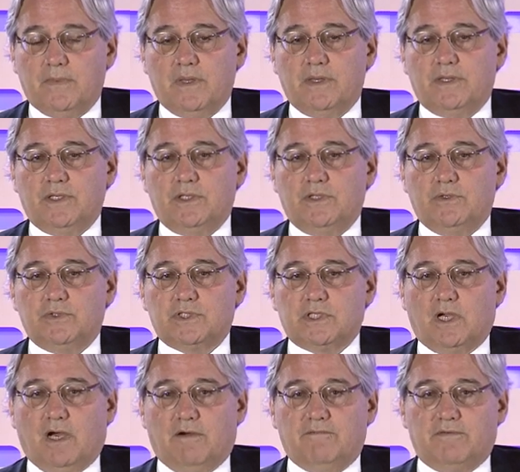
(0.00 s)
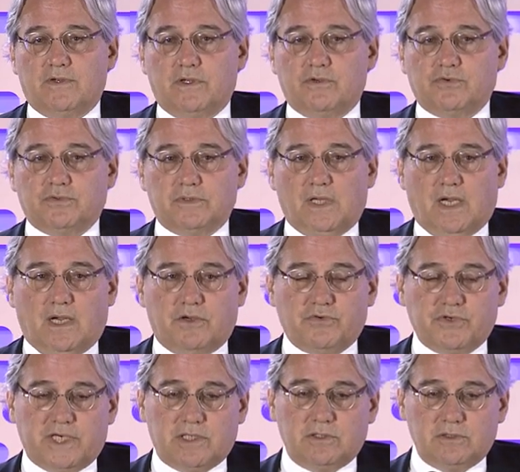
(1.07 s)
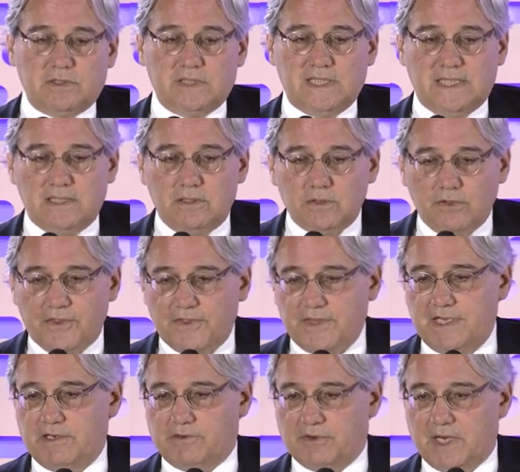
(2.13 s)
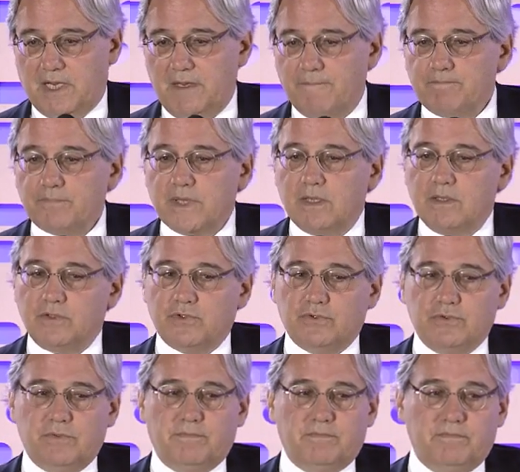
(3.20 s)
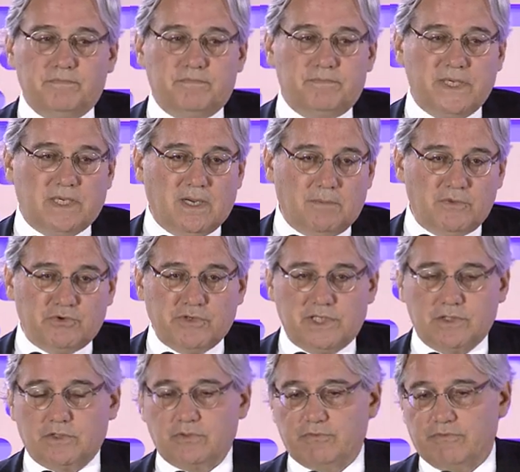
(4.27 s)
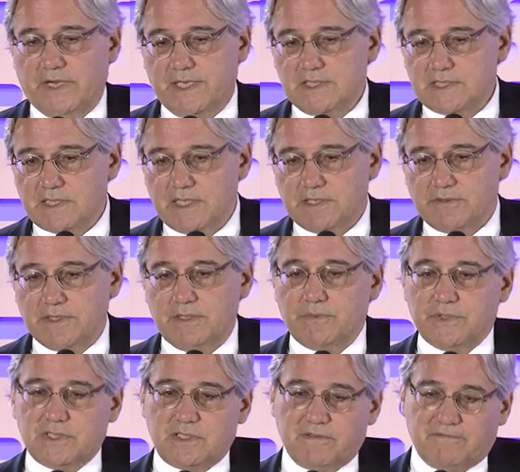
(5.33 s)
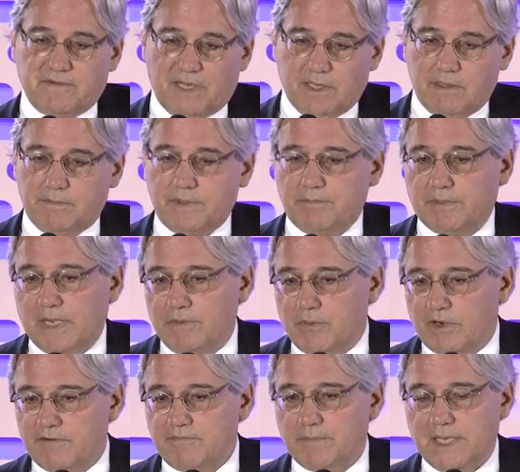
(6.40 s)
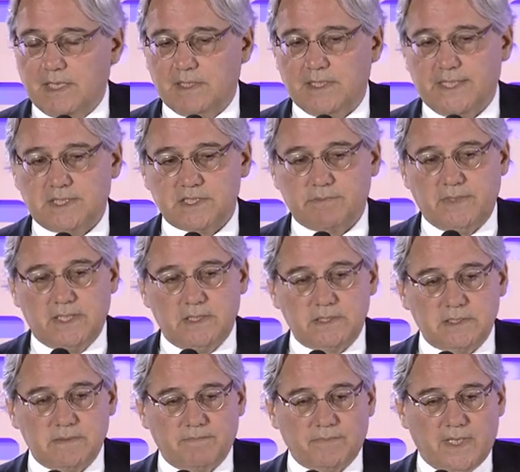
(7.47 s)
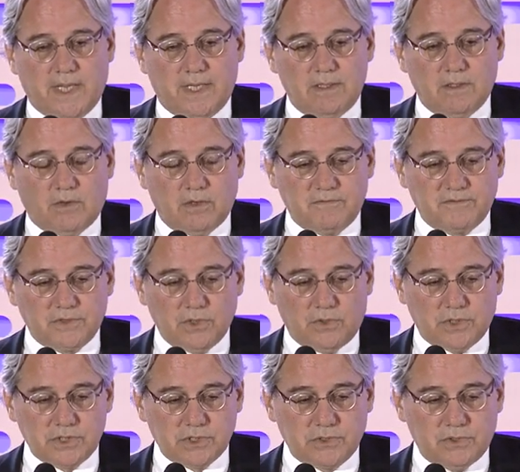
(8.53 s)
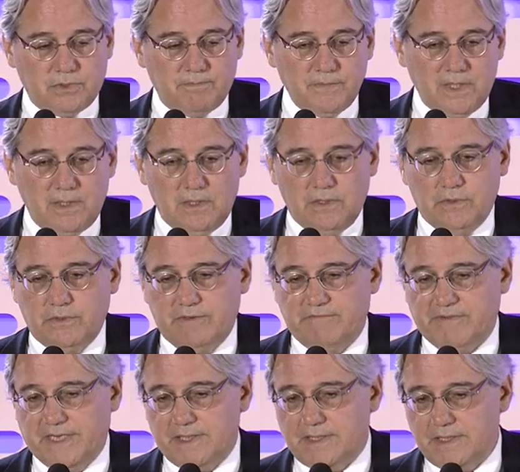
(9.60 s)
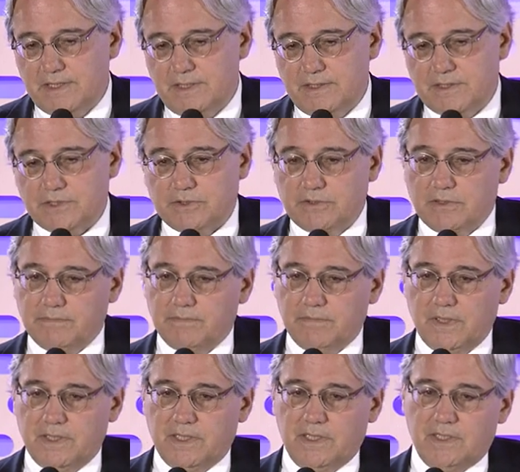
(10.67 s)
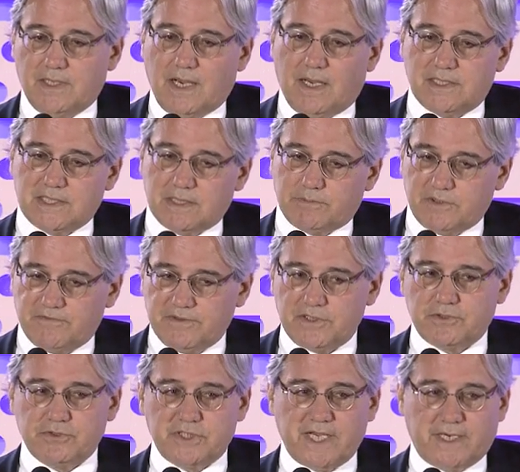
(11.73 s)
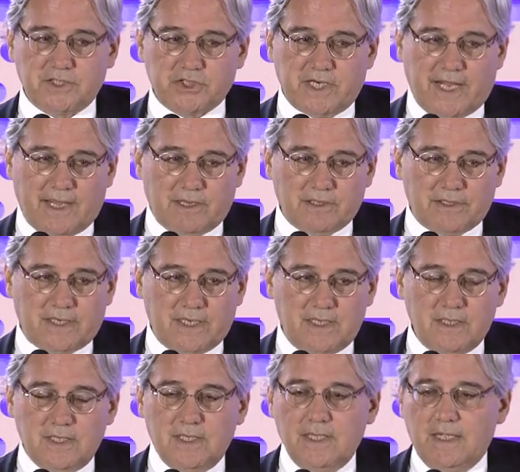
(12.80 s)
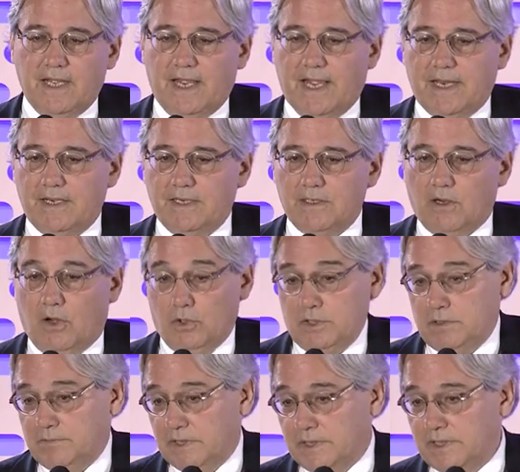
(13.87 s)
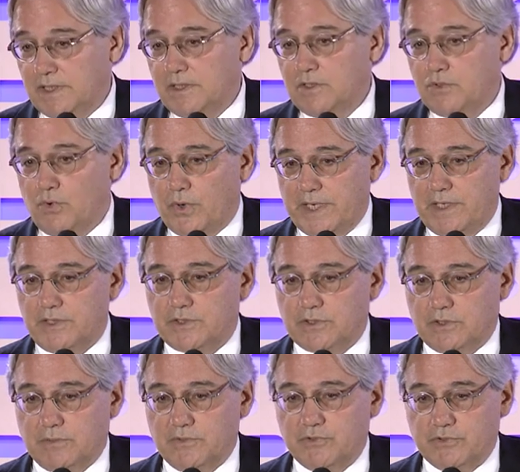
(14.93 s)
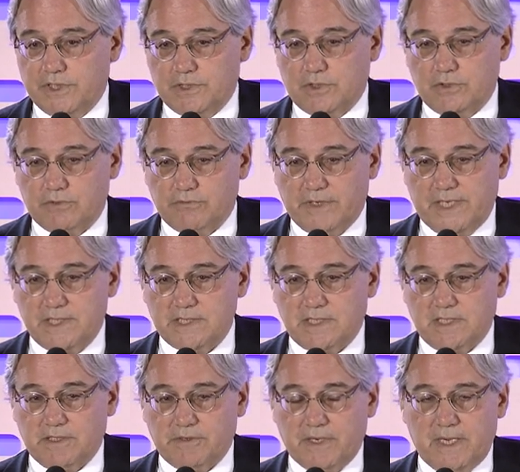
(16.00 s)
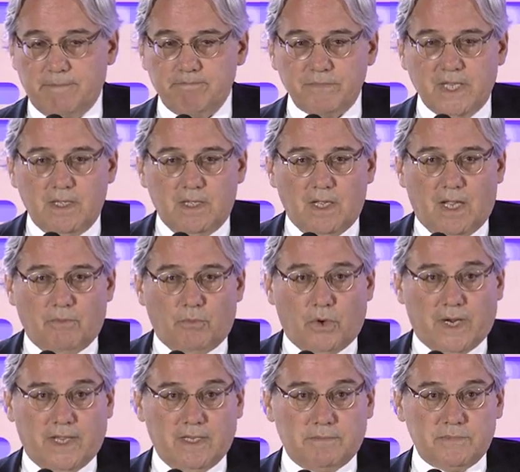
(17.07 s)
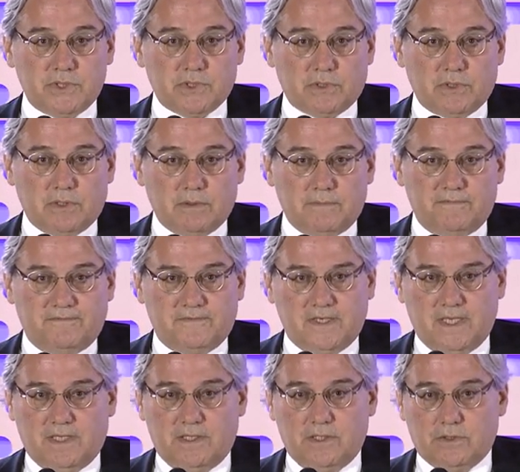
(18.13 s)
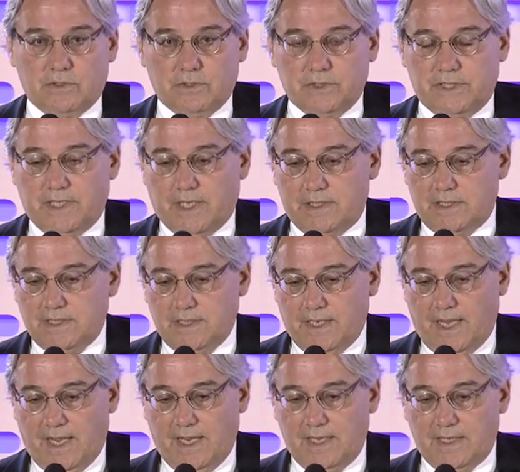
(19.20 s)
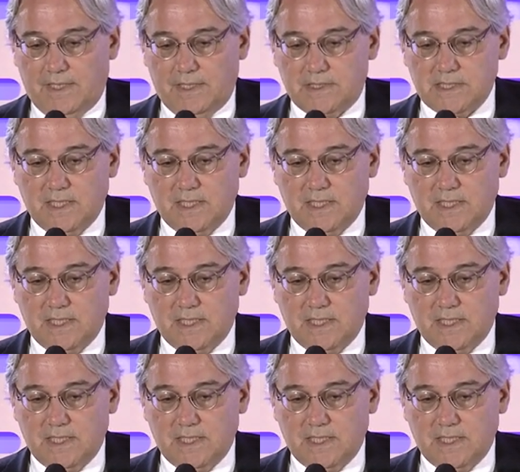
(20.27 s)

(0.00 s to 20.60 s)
the use of critical legal theory to become critical race theory was developed by one of my classmates at Harvard Law School who invented the concept of intersectionality and ultimately coined the term critical race theory. And what I observed in the early 1980s